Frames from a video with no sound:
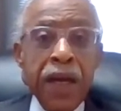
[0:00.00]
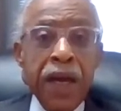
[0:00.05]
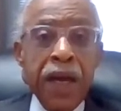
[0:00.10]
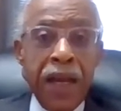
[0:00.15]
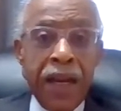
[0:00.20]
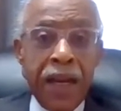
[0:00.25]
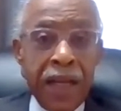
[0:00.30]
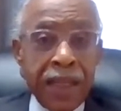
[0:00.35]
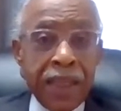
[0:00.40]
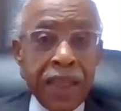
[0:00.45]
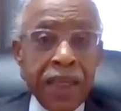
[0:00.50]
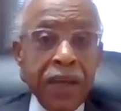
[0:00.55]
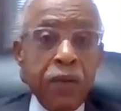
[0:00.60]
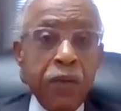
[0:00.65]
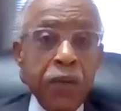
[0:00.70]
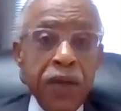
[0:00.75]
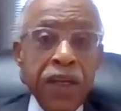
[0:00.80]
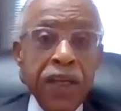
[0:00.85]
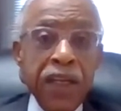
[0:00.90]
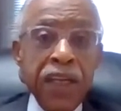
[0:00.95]
And I think
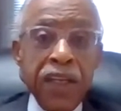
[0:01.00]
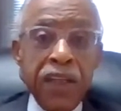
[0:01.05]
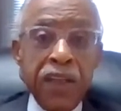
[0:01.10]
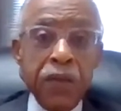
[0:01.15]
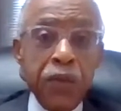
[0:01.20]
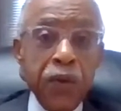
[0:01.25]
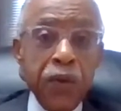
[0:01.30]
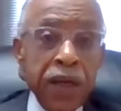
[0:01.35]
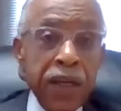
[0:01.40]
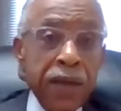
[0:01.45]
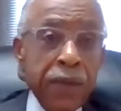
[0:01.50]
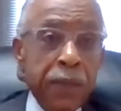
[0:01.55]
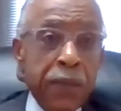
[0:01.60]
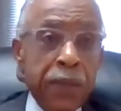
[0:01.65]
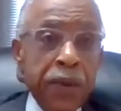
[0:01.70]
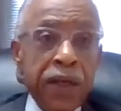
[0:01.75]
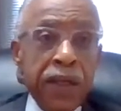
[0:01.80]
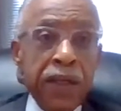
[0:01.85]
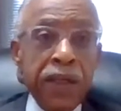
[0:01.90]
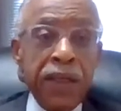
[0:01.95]
we need to really
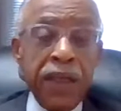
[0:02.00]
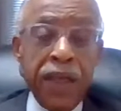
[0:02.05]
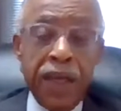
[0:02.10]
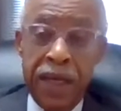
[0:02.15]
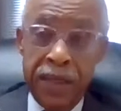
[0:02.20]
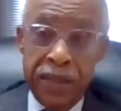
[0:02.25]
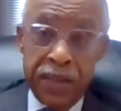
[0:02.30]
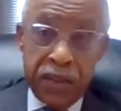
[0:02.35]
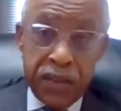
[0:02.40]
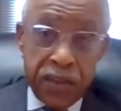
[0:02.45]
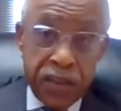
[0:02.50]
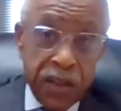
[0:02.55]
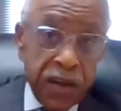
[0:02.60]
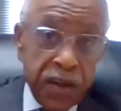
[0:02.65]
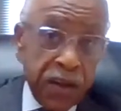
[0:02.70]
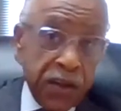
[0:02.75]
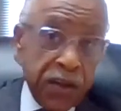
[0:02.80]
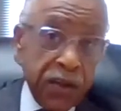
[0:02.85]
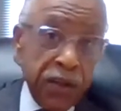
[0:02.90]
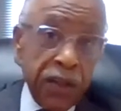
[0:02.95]
build a
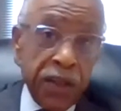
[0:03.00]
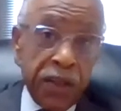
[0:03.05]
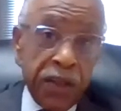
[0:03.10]
circle,